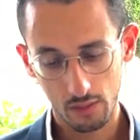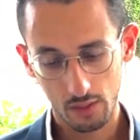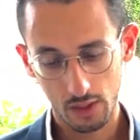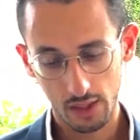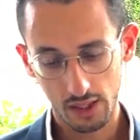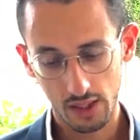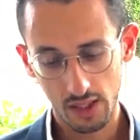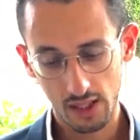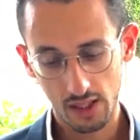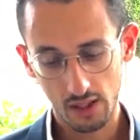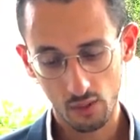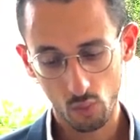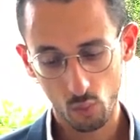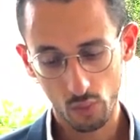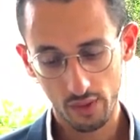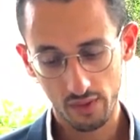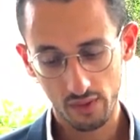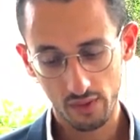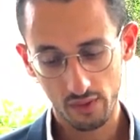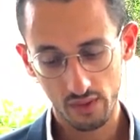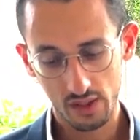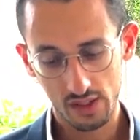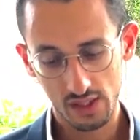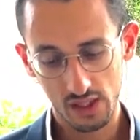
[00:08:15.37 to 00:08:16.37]
again,
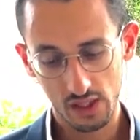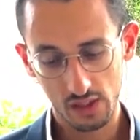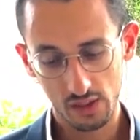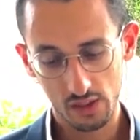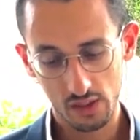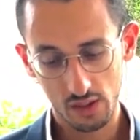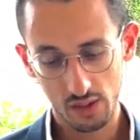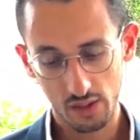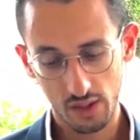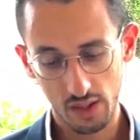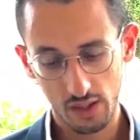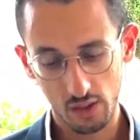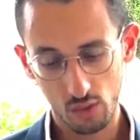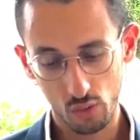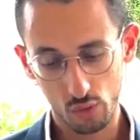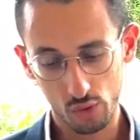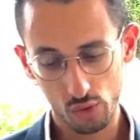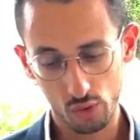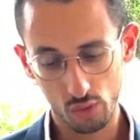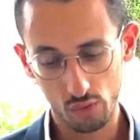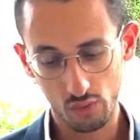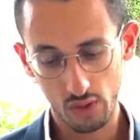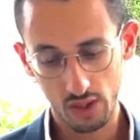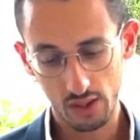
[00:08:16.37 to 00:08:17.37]
within the center, that
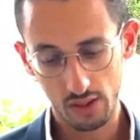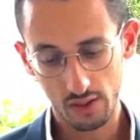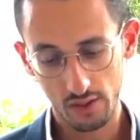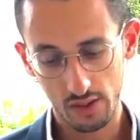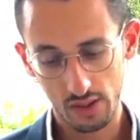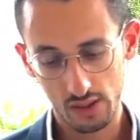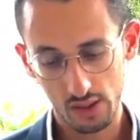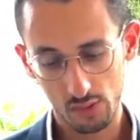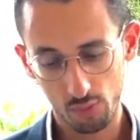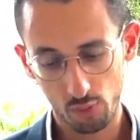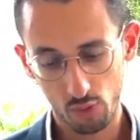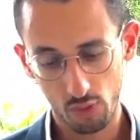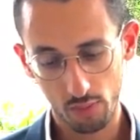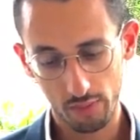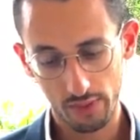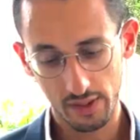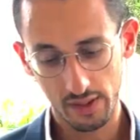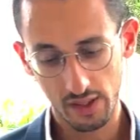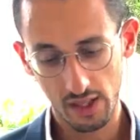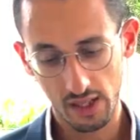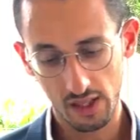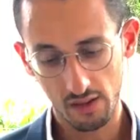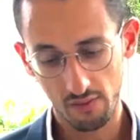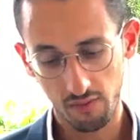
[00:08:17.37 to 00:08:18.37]
looks all right. That's probably
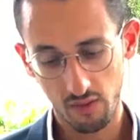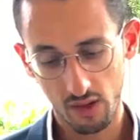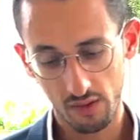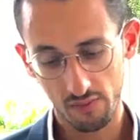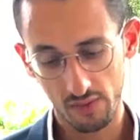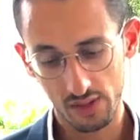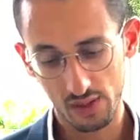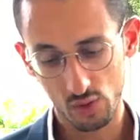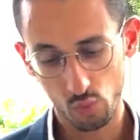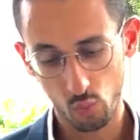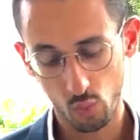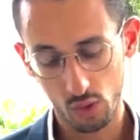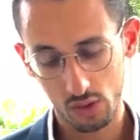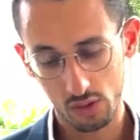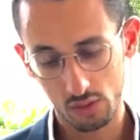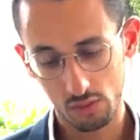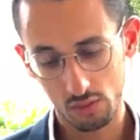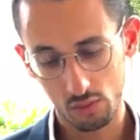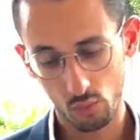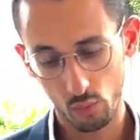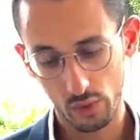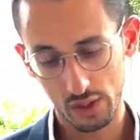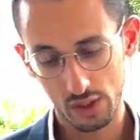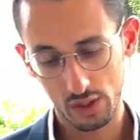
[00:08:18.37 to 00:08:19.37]
the
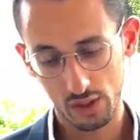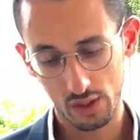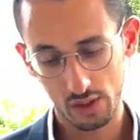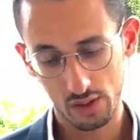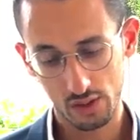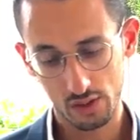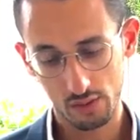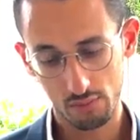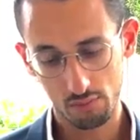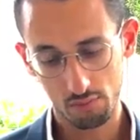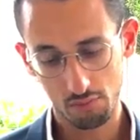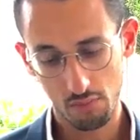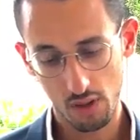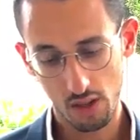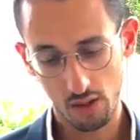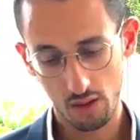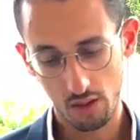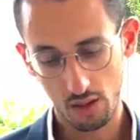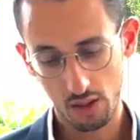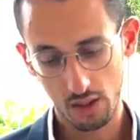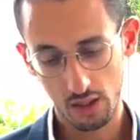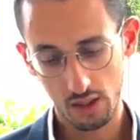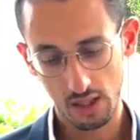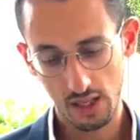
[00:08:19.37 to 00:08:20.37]
L5S1, which is,
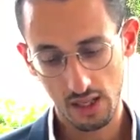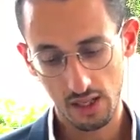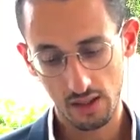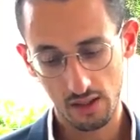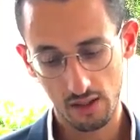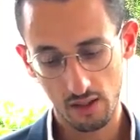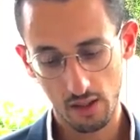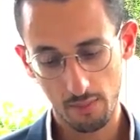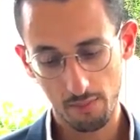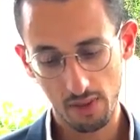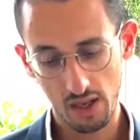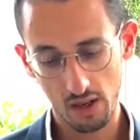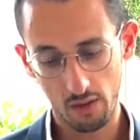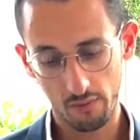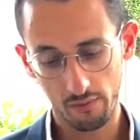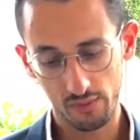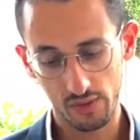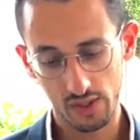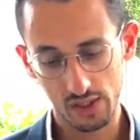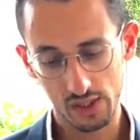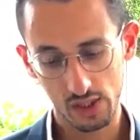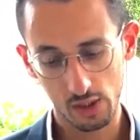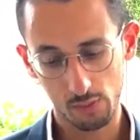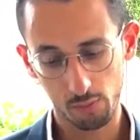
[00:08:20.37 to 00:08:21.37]
again, a bit of
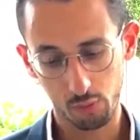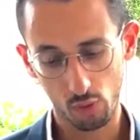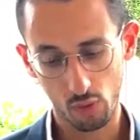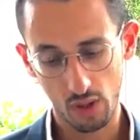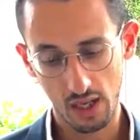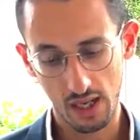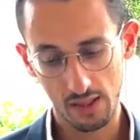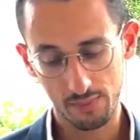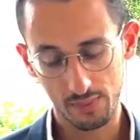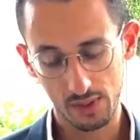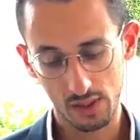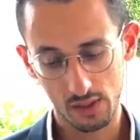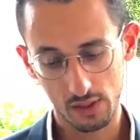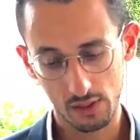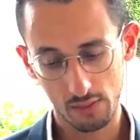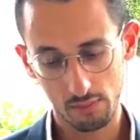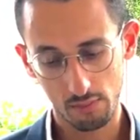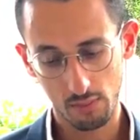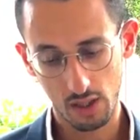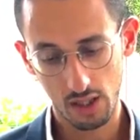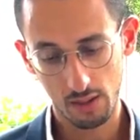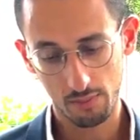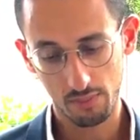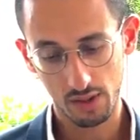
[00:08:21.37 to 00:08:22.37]
disc prolapse,
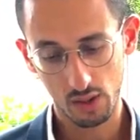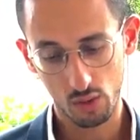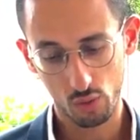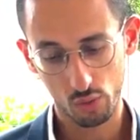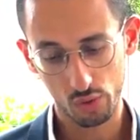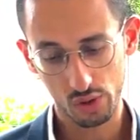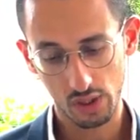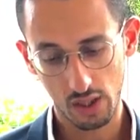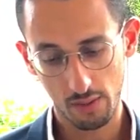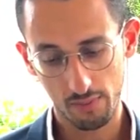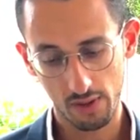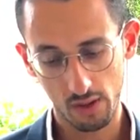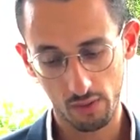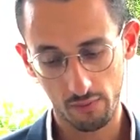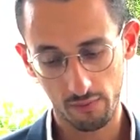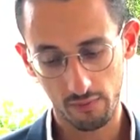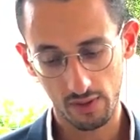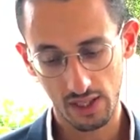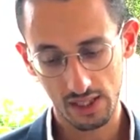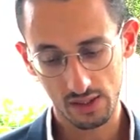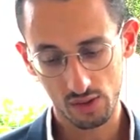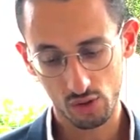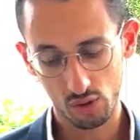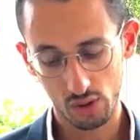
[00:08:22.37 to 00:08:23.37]
might be causing a bit of
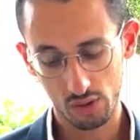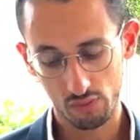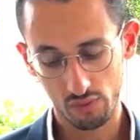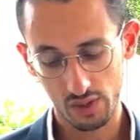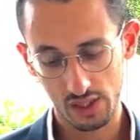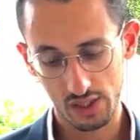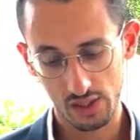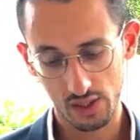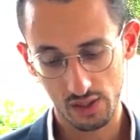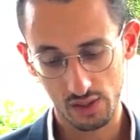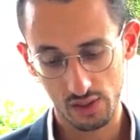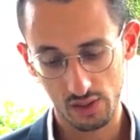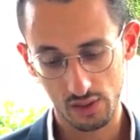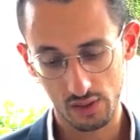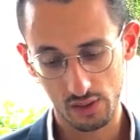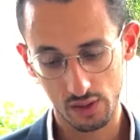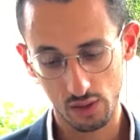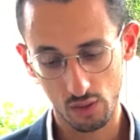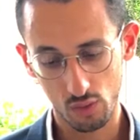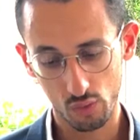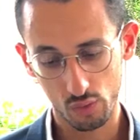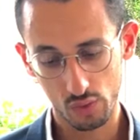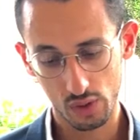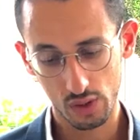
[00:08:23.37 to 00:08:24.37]
lateral recess
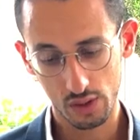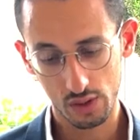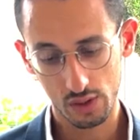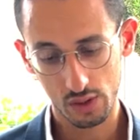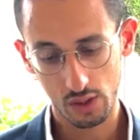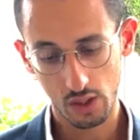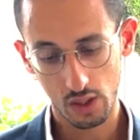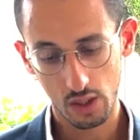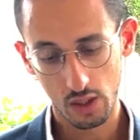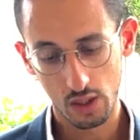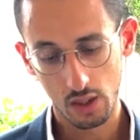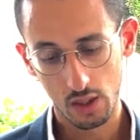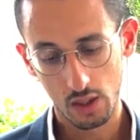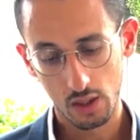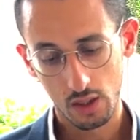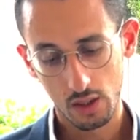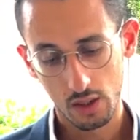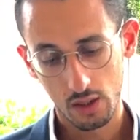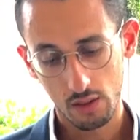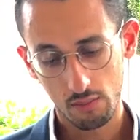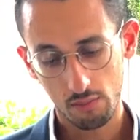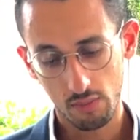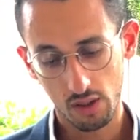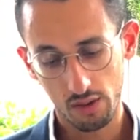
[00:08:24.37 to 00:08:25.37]
stenosis.
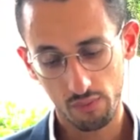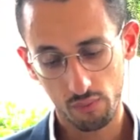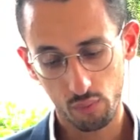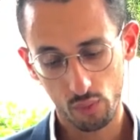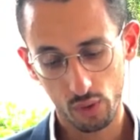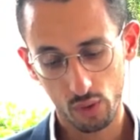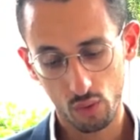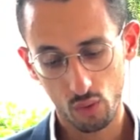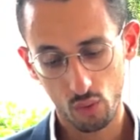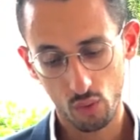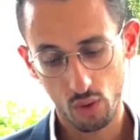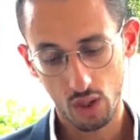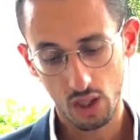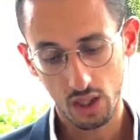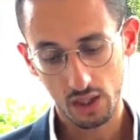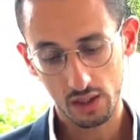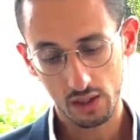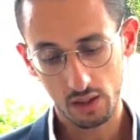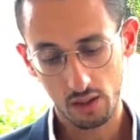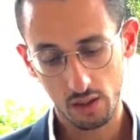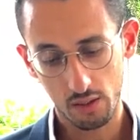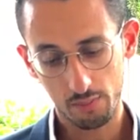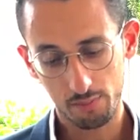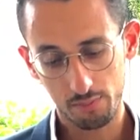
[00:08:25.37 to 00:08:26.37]
But if we go
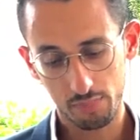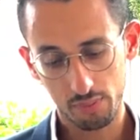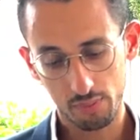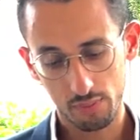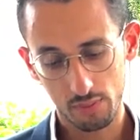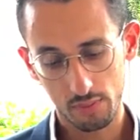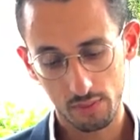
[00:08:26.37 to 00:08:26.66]
higher up